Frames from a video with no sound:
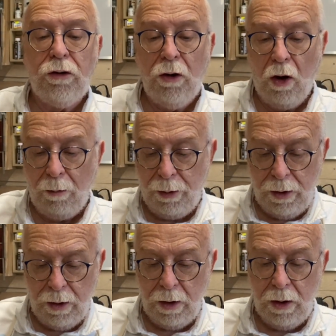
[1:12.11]
top
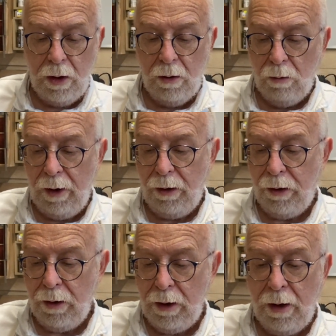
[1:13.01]
with,
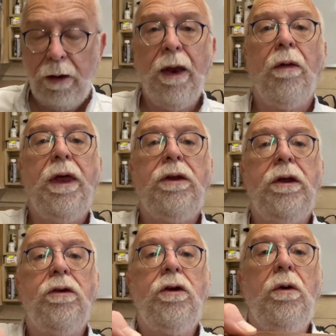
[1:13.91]
now this
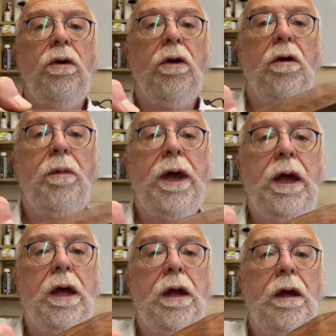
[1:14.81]
is new to
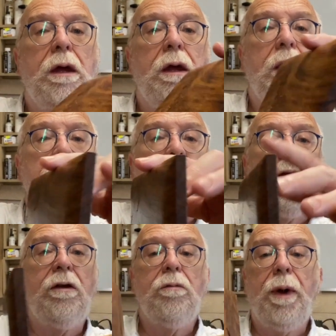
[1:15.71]
me, a
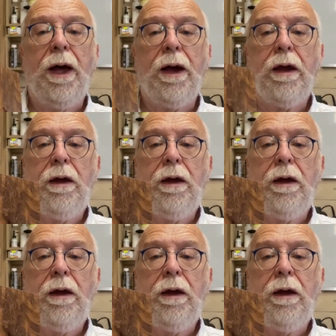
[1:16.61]
tilt back,